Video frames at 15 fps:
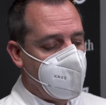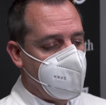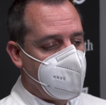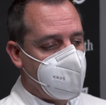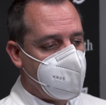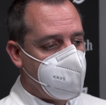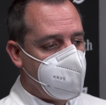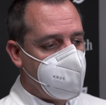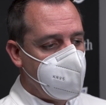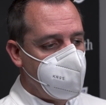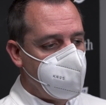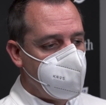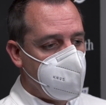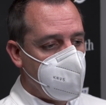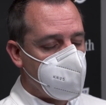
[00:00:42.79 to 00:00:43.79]
and
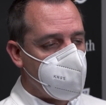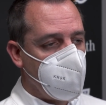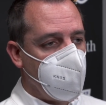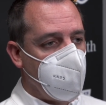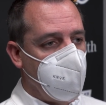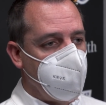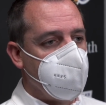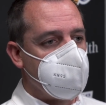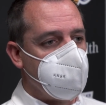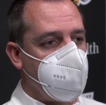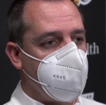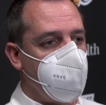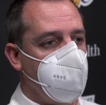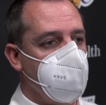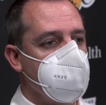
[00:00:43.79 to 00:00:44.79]
strong offensive
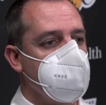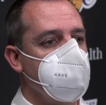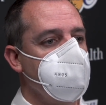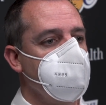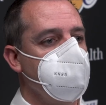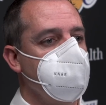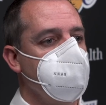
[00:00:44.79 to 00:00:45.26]
performance.